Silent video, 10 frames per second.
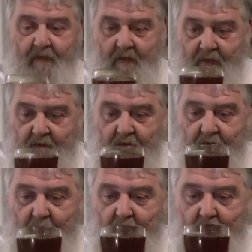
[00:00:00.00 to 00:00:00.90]

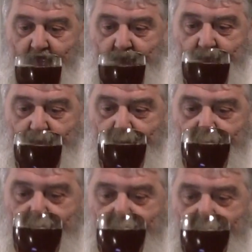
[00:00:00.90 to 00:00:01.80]

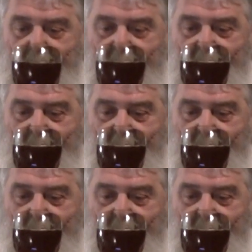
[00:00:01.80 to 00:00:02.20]
(no one is talking)